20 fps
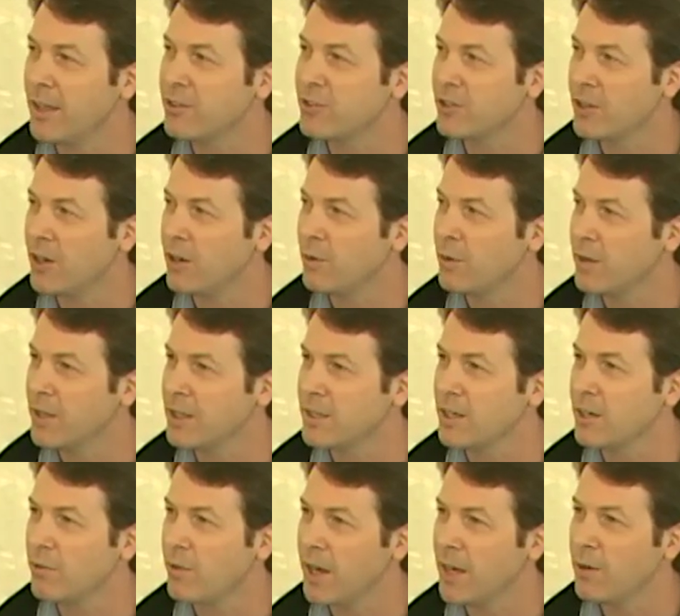And so it's
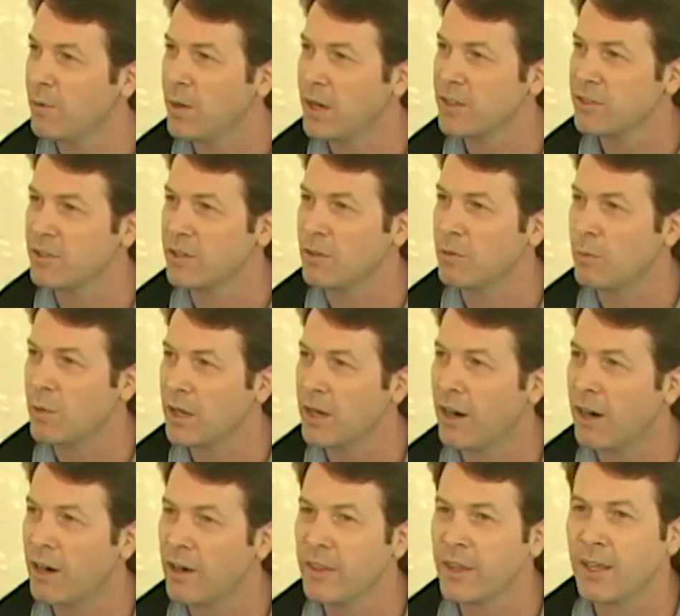a great question. What
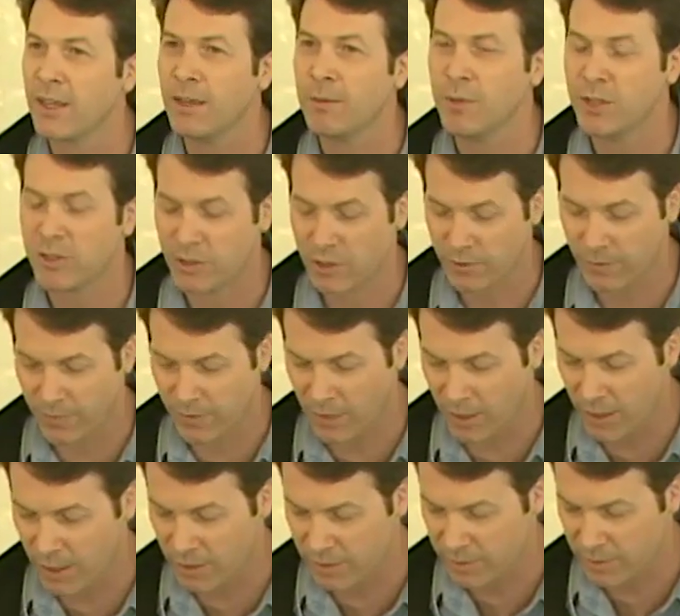are the images
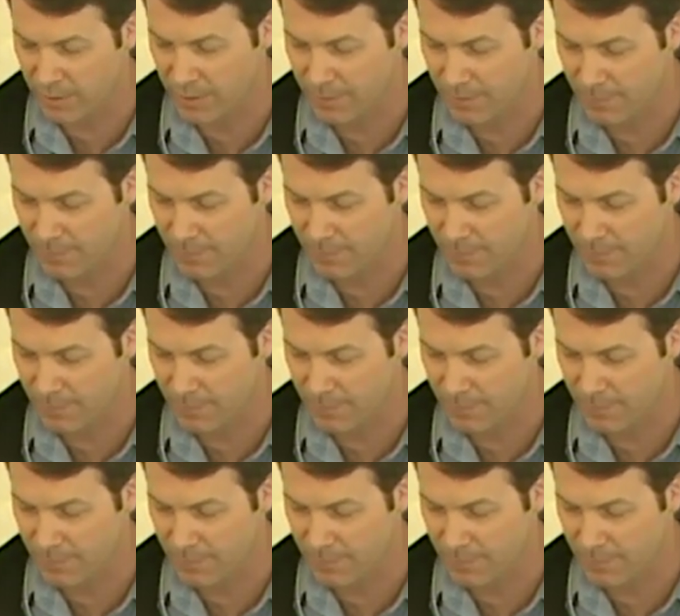for us?